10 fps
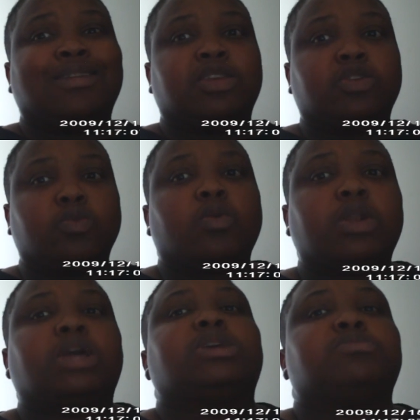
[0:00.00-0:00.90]
you
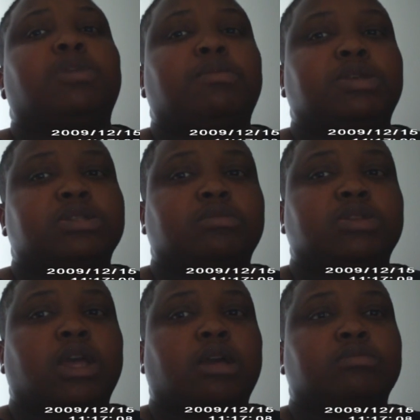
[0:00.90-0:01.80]
weren't as maybe
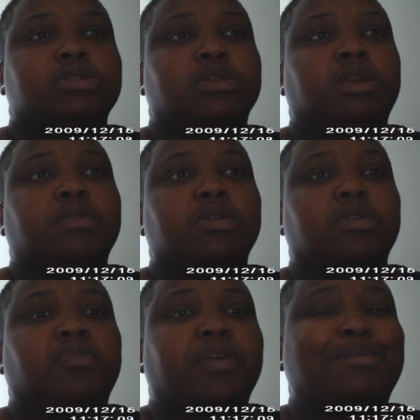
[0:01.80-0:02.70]
sometimes, even though
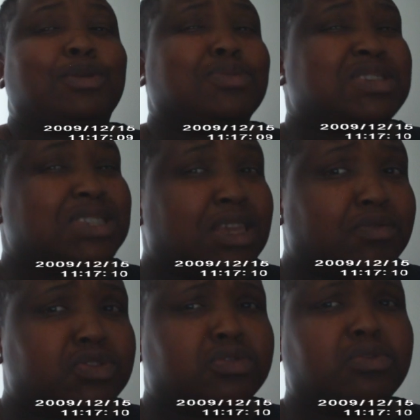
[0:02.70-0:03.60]
your family
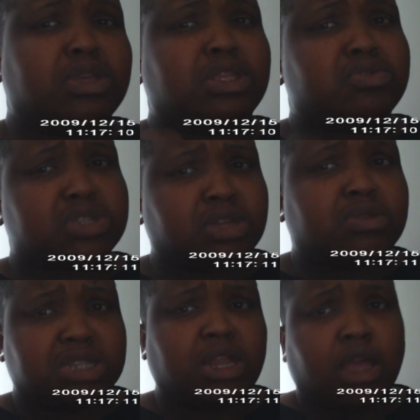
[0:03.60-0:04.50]
received you, there still
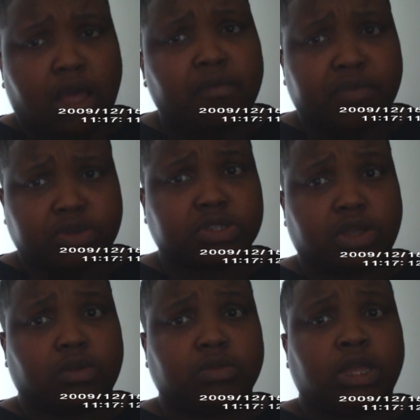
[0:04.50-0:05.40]
was an uncomfort
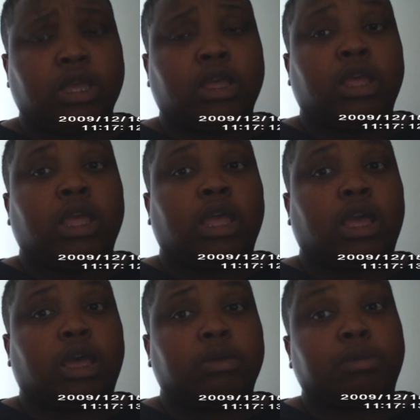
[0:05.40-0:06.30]
zone.
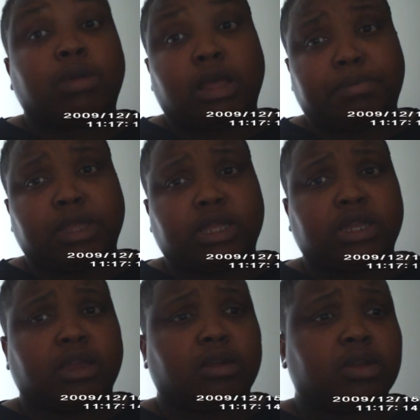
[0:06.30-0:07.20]
In my
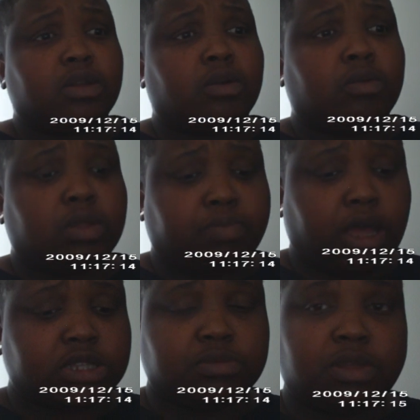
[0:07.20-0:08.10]
opinion, there, with
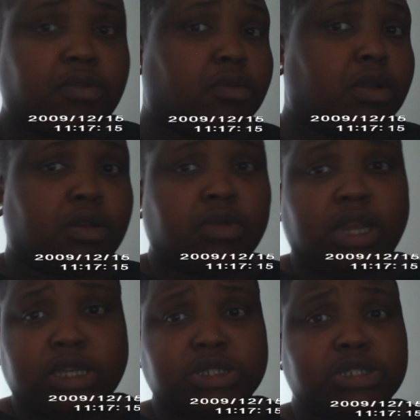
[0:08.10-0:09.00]
possibly if you were in a
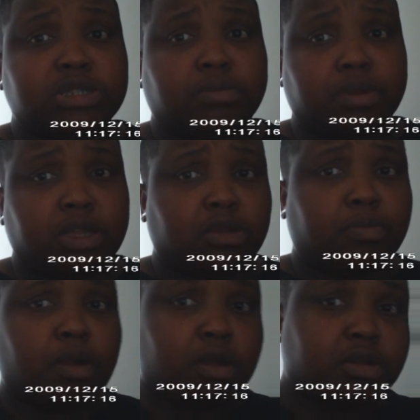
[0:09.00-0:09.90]
relationship, bringing your
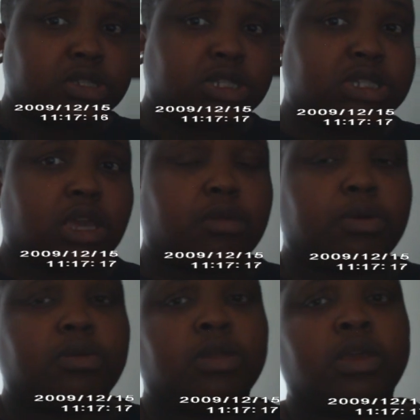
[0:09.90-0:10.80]
partner to the
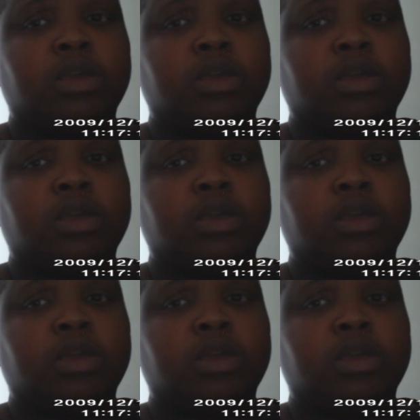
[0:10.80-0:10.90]
table,